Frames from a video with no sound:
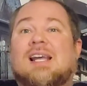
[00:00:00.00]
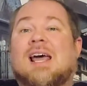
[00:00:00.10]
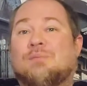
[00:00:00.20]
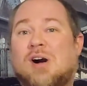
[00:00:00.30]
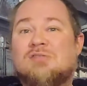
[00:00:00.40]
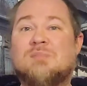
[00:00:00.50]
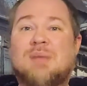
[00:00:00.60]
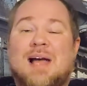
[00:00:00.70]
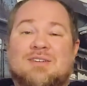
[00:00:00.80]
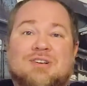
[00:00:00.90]
and welcome
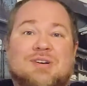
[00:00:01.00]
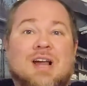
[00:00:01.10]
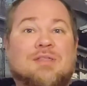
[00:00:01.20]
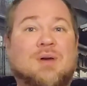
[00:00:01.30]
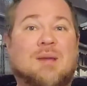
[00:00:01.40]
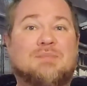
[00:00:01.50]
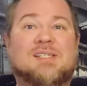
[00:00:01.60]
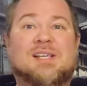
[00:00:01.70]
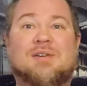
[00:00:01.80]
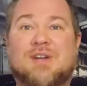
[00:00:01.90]
back to another
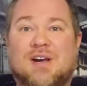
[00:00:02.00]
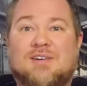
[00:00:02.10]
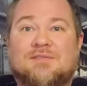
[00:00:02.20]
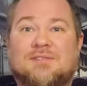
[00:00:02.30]
episode of...